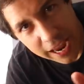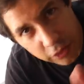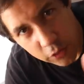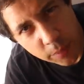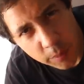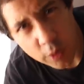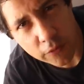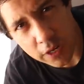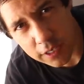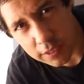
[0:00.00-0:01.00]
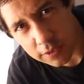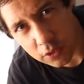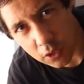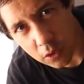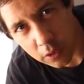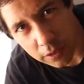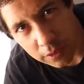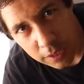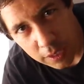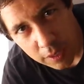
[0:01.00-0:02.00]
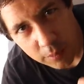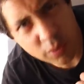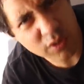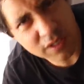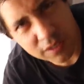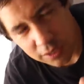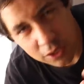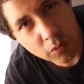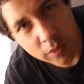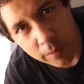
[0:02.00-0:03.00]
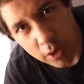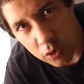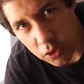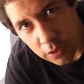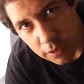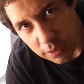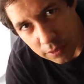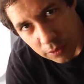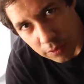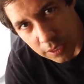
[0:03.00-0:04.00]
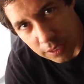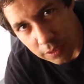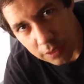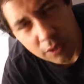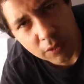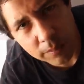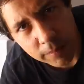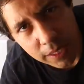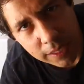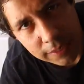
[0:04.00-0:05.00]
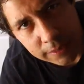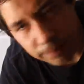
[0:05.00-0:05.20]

anthropomorphizes the dog and puts human emotions into the dog's mind.